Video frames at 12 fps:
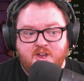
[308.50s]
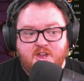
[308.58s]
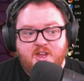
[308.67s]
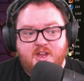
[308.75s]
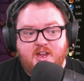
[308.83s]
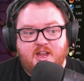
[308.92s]

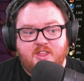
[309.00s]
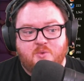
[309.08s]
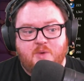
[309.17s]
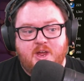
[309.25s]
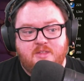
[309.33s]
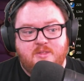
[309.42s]
And the
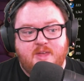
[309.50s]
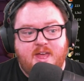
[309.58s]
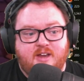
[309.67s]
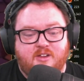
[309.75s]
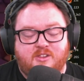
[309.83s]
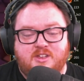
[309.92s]
way
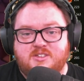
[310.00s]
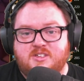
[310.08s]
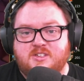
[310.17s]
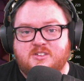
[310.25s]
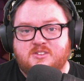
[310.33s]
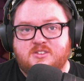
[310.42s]
that
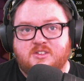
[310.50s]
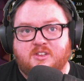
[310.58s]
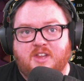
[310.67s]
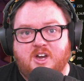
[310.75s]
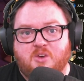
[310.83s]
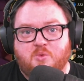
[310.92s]
Alicia's
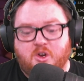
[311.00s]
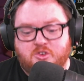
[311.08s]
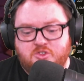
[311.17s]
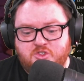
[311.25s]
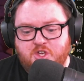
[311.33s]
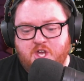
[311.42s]
lair works
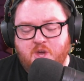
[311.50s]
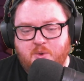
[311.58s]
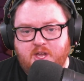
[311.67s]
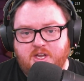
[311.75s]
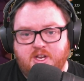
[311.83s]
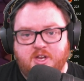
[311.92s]
is you go
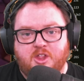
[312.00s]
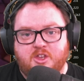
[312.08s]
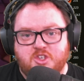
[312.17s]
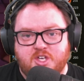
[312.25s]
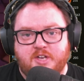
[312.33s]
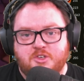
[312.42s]
in, you kill a
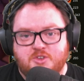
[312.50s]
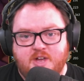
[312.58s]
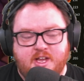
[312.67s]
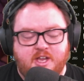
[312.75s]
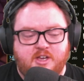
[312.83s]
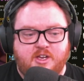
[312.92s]
giant
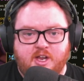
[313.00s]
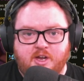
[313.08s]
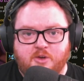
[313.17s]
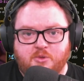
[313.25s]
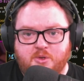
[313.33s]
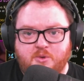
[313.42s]
dragon, you get your
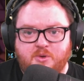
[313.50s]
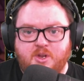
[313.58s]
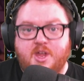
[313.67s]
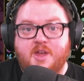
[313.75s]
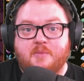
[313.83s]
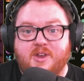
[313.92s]
loot,
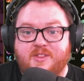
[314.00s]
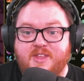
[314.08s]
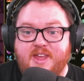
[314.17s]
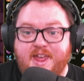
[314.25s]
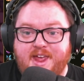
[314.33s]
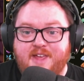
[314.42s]
but at the
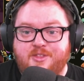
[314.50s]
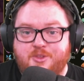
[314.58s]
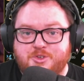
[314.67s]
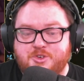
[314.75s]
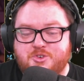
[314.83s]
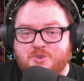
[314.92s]
end there's
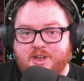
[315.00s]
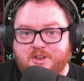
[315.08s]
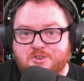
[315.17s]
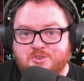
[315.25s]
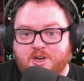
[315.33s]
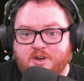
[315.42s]
a dragon
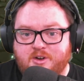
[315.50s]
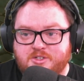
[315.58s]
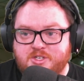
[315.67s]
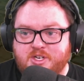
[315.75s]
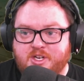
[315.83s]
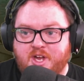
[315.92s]
trainer,
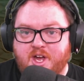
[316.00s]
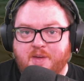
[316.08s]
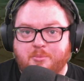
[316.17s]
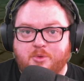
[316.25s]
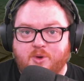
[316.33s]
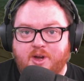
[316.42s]
so you can
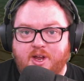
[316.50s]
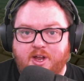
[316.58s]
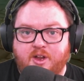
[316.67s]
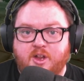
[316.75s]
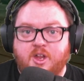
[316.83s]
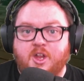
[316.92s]

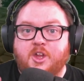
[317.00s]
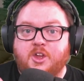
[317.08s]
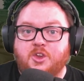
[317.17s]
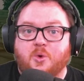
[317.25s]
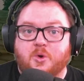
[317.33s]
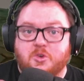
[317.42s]
upgrade
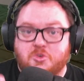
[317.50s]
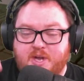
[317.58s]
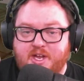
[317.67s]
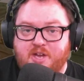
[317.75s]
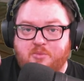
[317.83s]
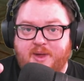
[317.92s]
your
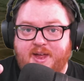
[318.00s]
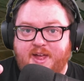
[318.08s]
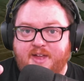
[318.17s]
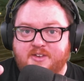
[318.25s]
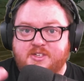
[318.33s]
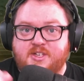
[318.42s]
dragon
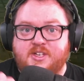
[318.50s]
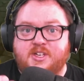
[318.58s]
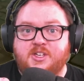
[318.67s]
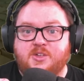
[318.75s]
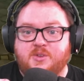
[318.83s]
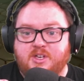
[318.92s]
pet.
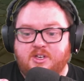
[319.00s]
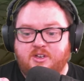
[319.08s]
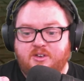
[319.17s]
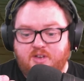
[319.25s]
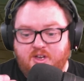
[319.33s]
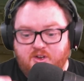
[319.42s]
You can
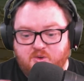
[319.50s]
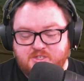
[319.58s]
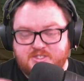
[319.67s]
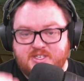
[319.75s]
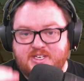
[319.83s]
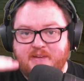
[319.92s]
increase
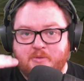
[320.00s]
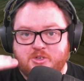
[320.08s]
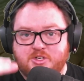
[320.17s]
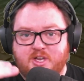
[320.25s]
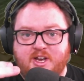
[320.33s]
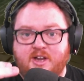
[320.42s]
the damage
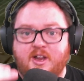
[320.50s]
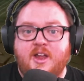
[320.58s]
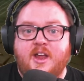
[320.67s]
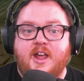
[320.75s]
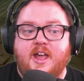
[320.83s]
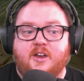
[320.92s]
on it
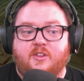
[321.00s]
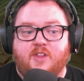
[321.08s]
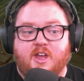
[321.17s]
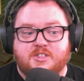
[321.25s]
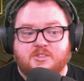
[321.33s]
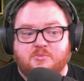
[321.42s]
and
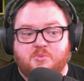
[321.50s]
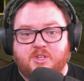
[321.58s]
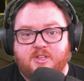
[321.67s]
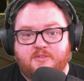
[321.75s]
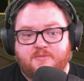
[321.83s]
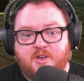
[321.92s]
unlock some
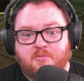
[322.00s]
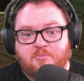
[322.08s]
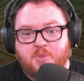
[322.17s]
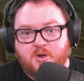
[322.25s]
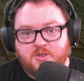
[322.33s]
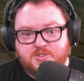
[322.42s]
really fun
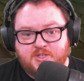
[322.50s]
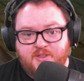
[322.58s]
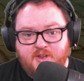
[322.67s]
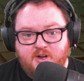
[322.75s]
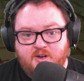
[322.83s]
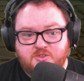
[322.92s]
perks on
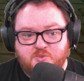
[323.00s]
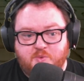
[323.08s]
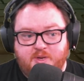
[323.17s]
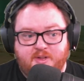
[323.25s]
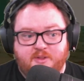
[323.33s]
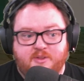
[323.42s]
there as
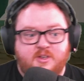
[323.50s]
well.